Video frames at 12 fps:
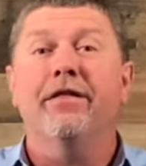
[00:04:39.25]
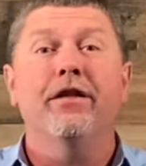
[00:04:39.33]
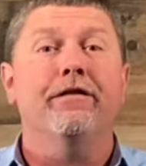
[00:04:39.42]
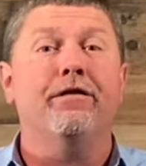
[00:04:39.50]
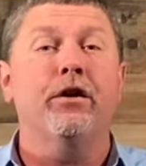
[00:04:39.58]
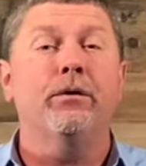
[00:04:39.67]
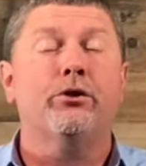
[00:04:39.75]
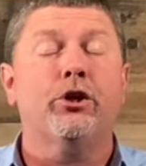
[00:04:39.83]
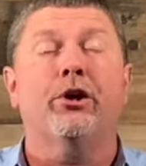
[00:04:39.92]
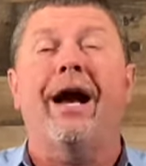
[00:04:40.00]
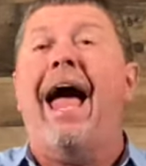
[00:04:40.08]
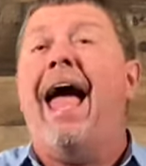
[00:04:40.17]
the
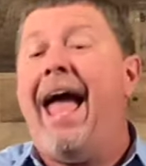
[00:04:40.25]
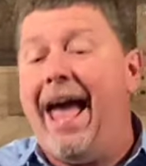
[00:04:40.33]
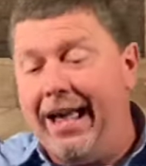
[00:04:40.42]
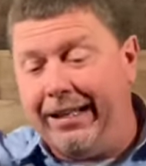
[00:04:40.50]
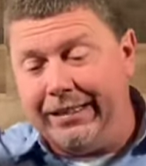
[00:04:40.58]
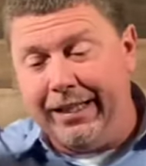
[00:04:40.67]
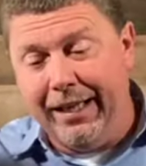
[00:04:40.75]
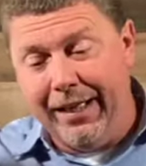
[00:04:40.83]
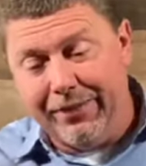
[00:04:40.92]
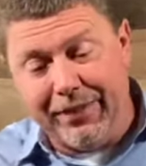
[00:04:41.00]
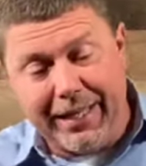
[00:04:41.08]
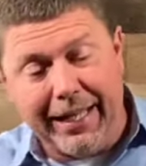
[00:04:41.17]
future, and
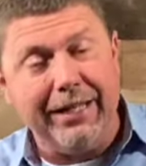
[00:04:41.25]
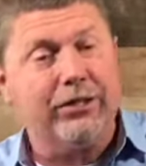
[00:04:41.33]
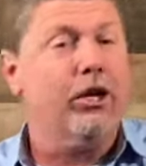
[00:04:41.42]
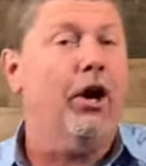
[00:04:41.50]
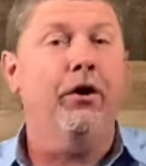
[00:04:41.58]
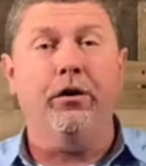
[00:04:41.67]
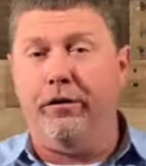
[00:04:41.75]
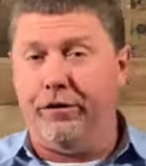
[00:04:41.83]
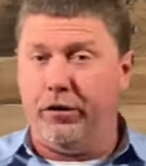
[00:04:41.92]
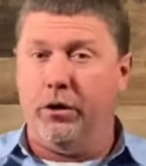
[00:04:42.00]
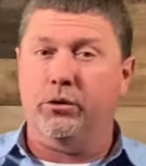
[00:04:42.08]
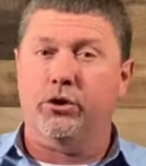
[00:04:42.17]
the eternal
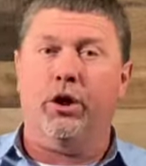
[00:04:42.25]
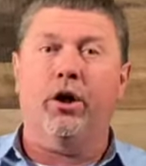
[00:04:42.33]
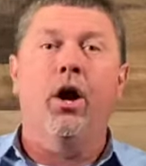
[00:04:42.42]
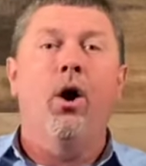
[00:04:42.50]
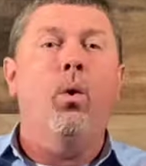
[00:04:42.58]
future.